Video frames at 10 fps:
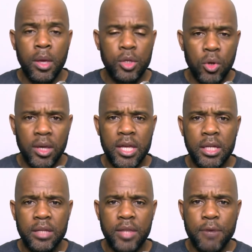You're
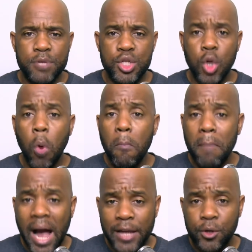healing. There is no
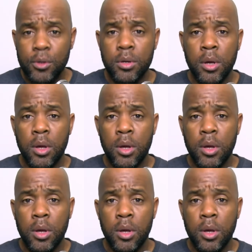minor